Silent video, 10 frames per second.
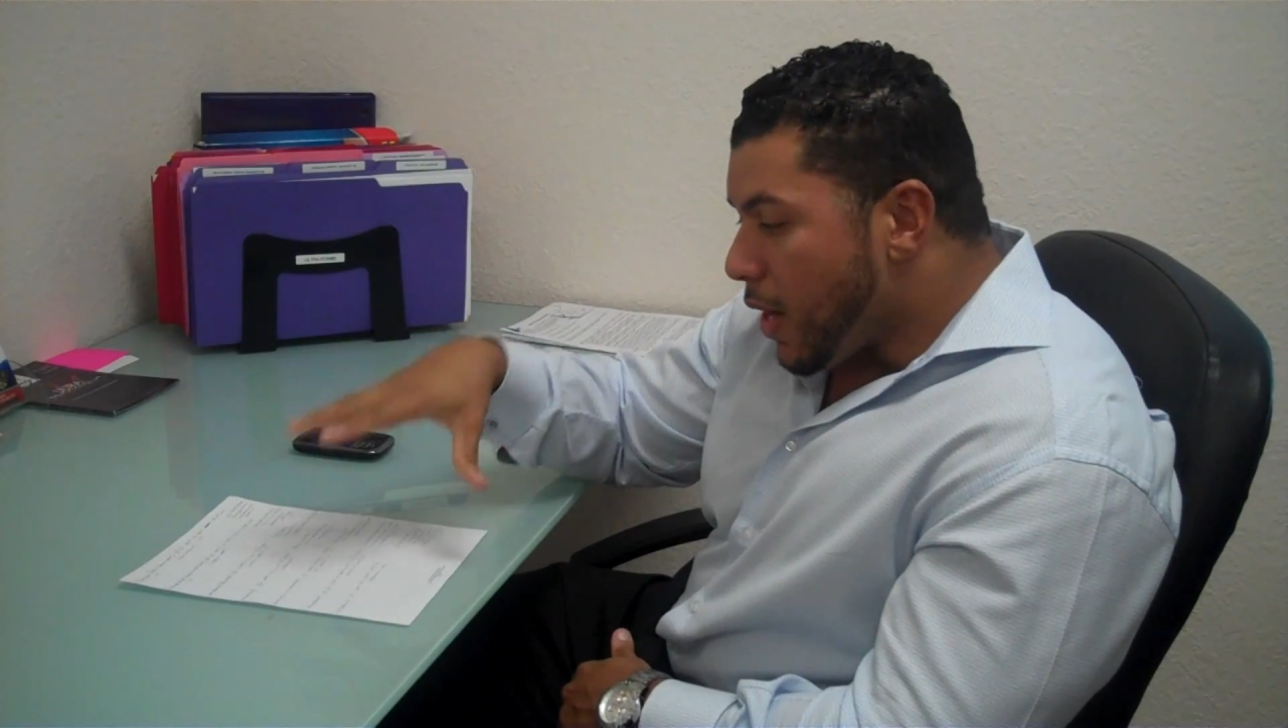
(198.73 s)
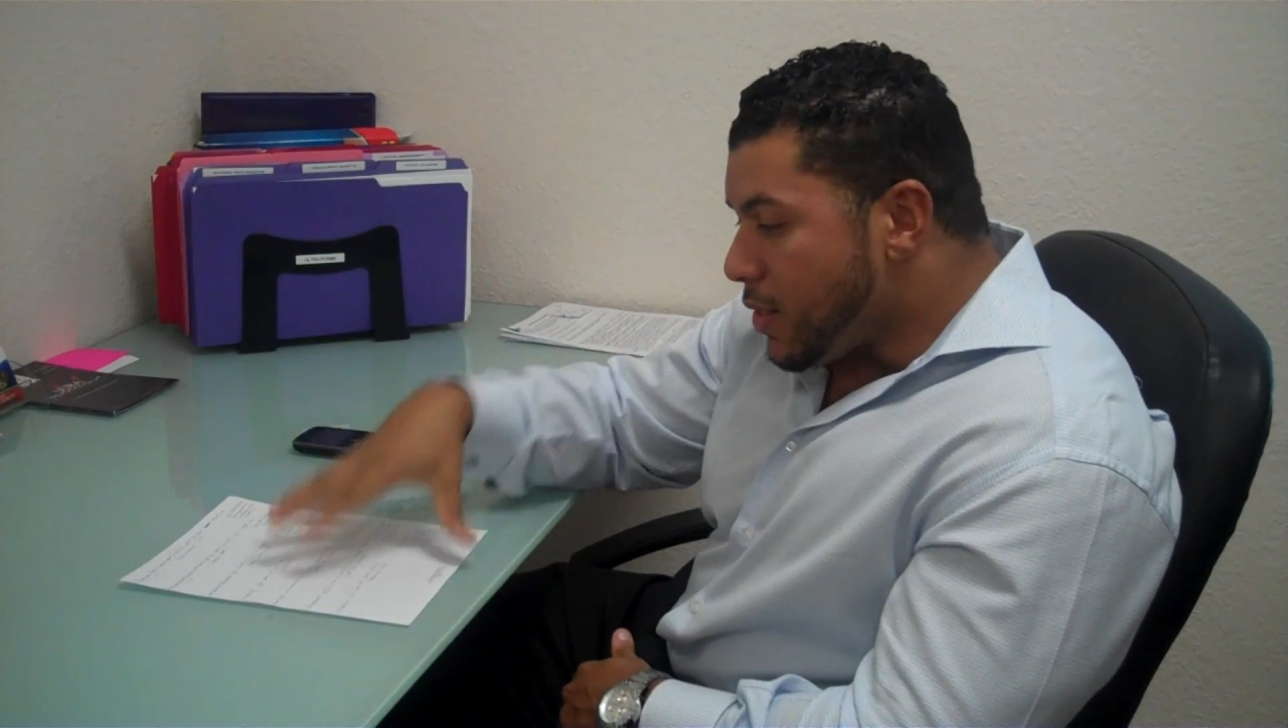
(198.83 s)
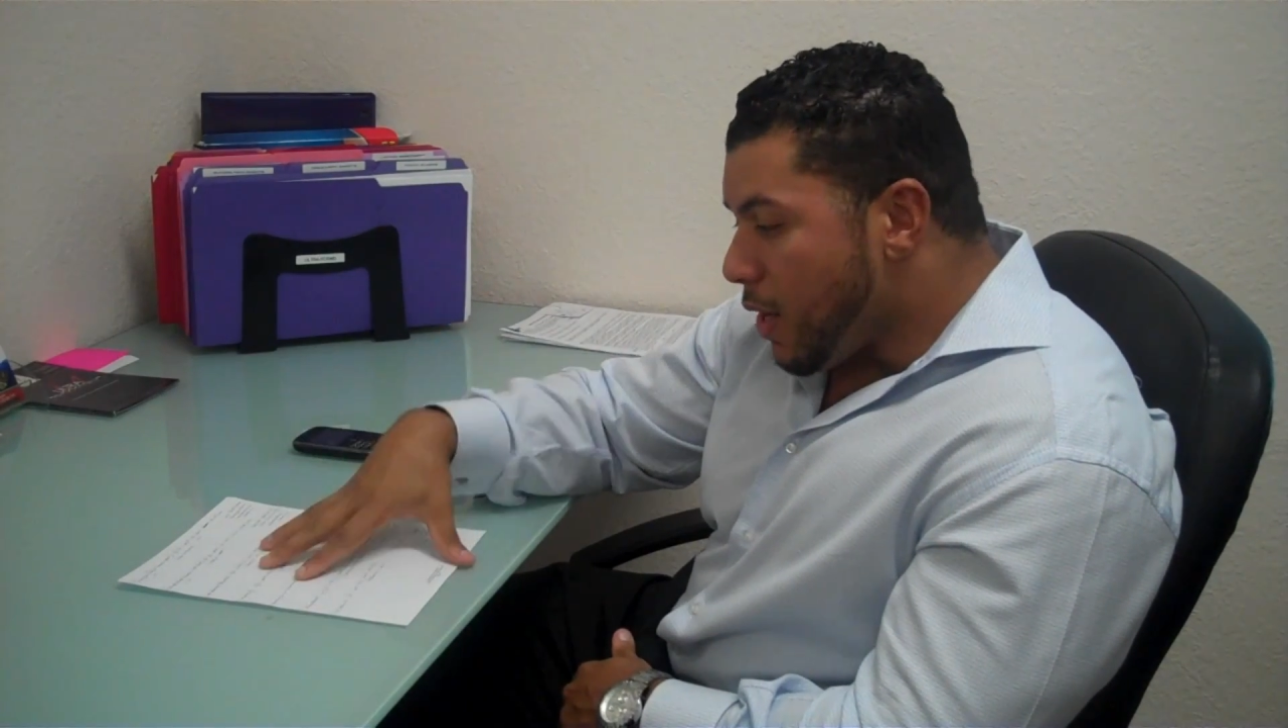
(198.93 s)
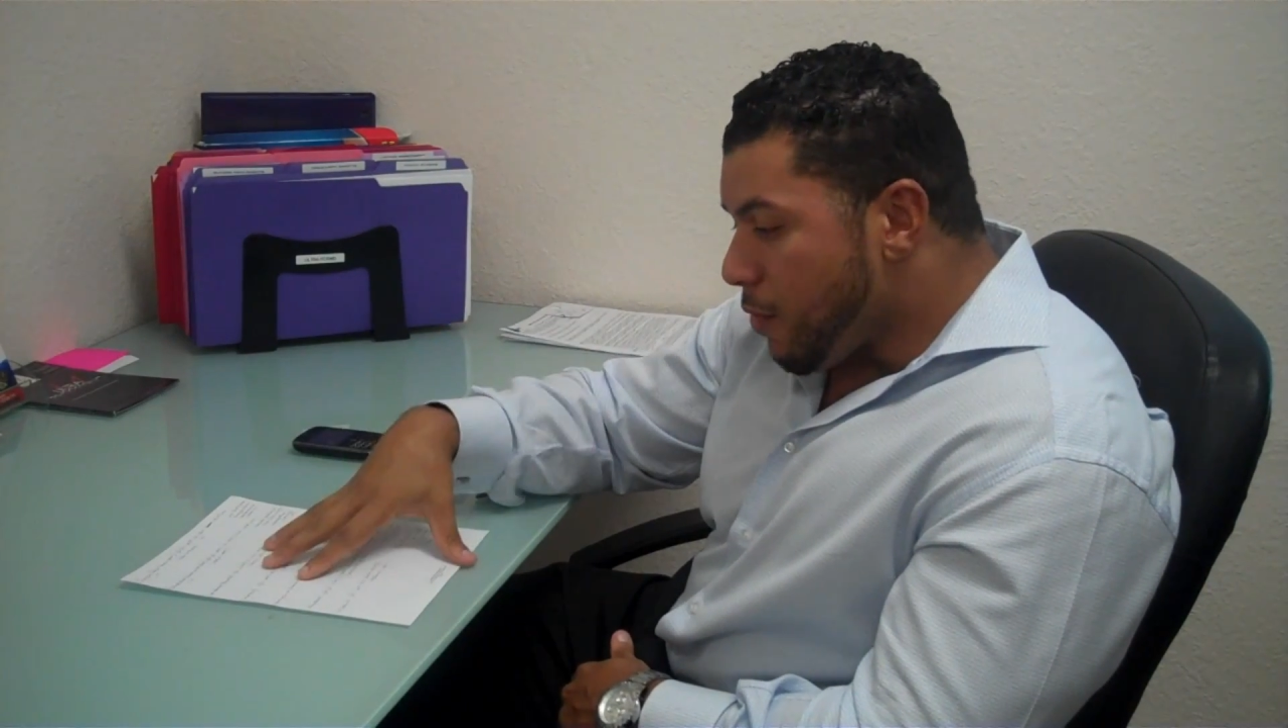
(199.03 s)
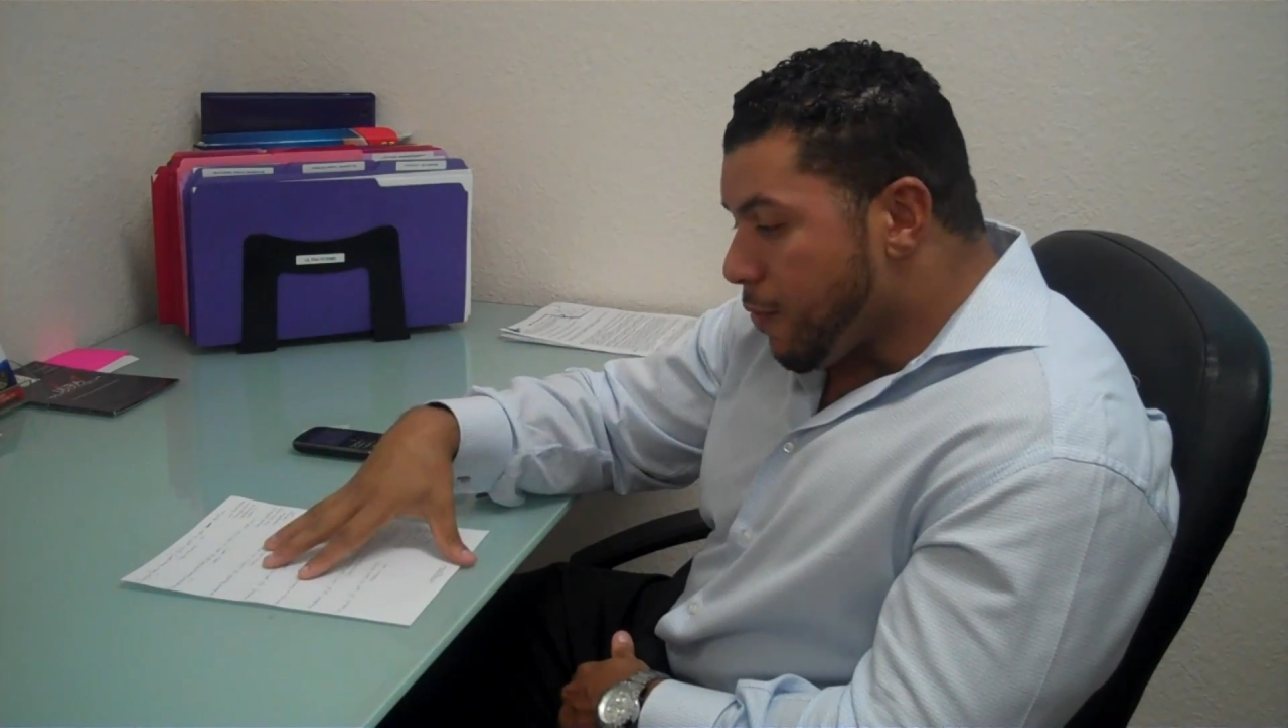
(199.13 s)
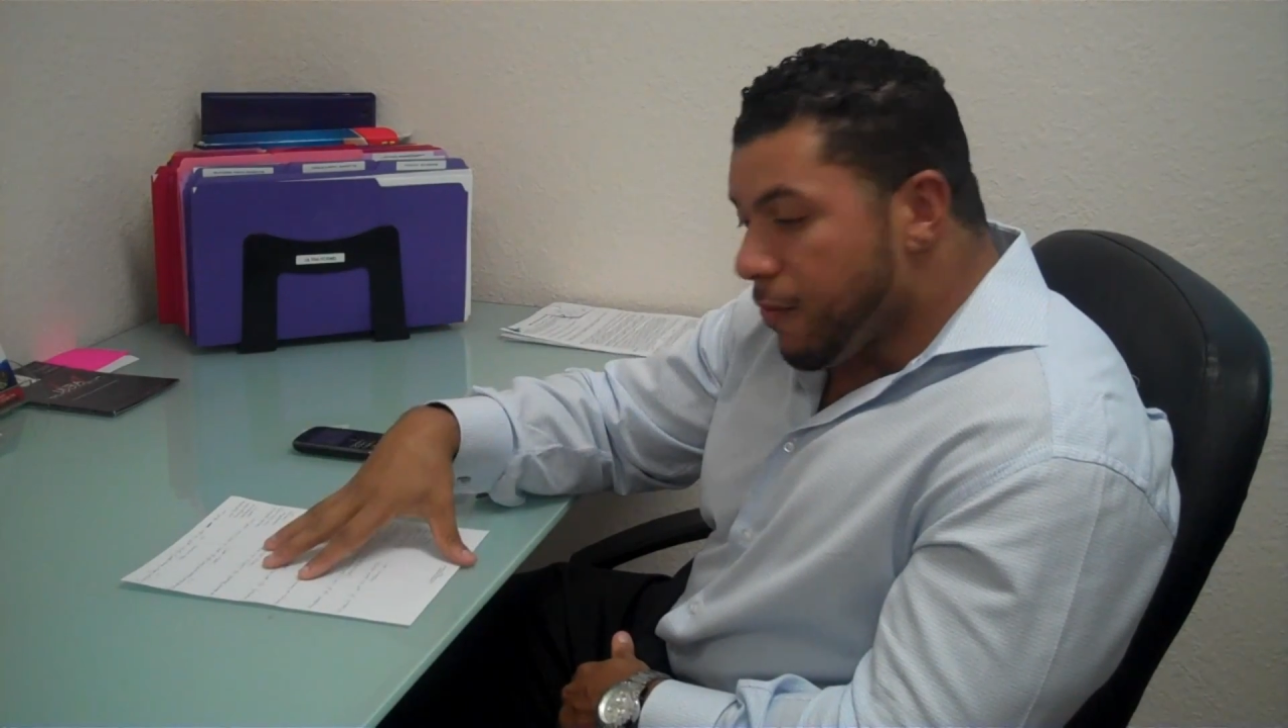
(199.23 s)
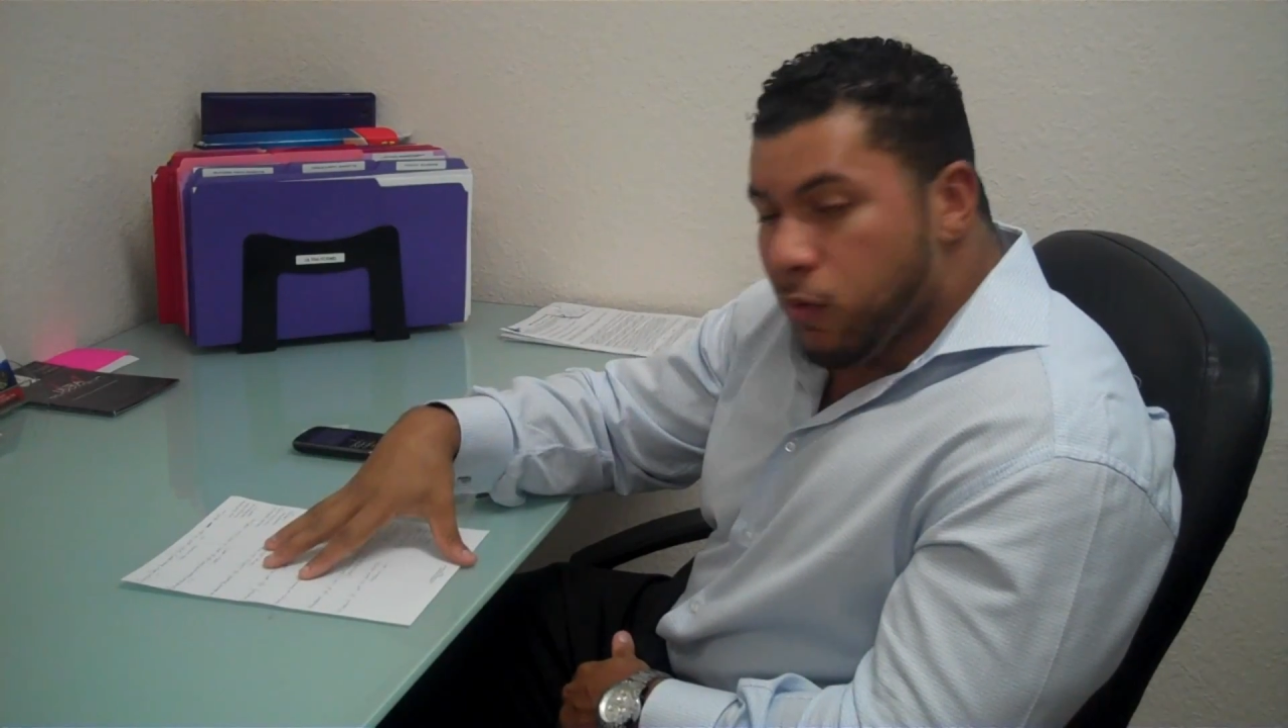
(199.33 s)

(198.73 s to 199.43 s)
save it from